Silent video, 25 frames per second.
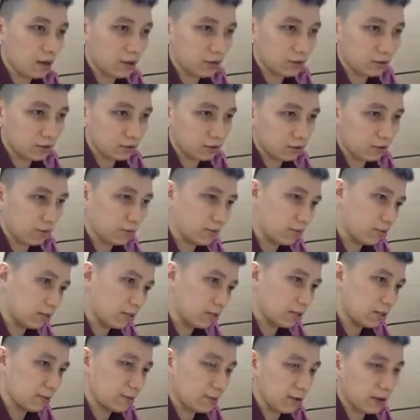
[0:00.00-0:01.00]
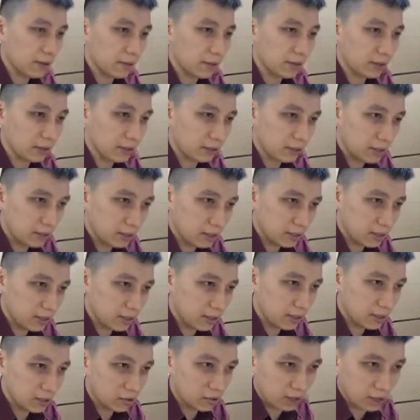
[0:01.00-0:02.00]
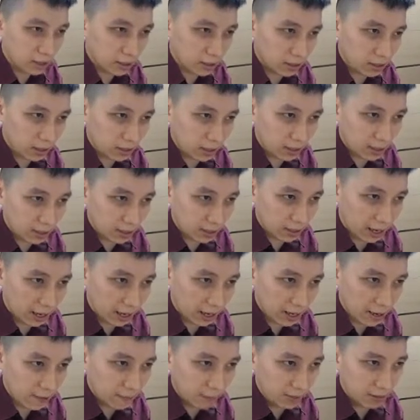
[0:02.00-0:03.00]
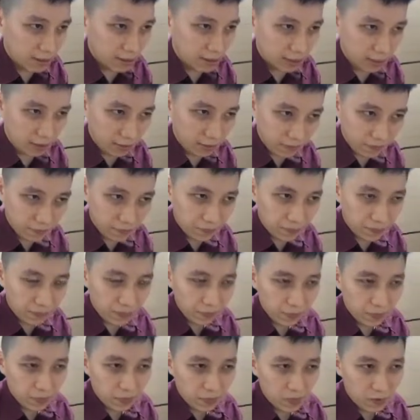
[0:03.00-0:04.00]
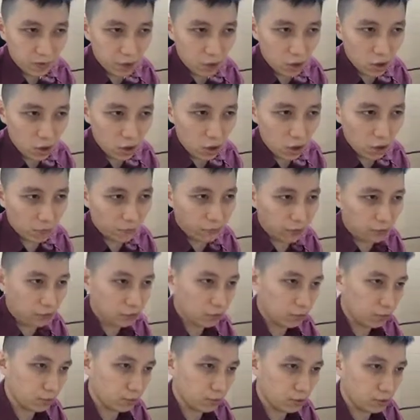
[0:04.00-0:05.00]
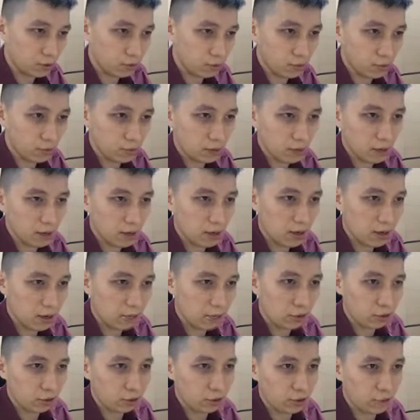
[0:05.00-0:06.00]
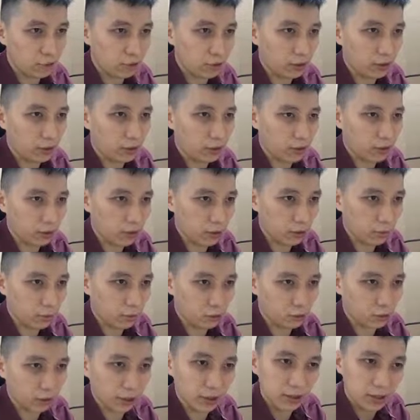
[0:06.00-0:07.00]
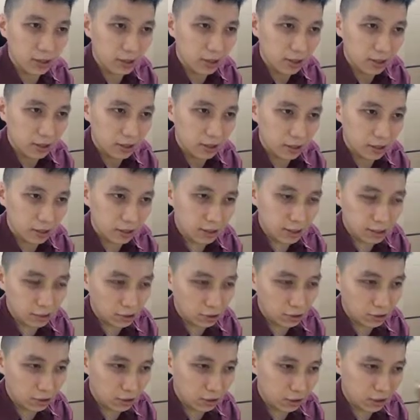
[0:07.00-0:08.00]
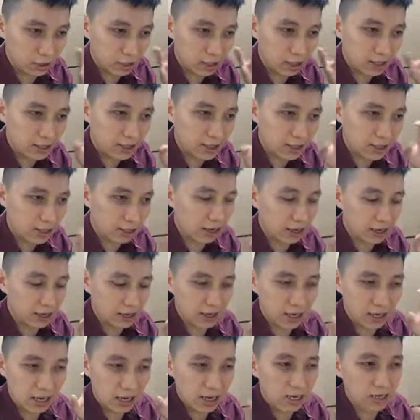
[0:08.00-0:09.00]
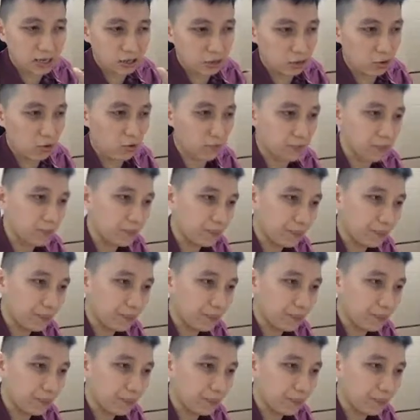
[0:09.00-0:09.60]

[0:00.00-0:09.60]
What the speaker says: to later part. But then since you can see the diameter of the tube, so I'm not sure if you understand what I'm drawing. This is the inside, the inner tube.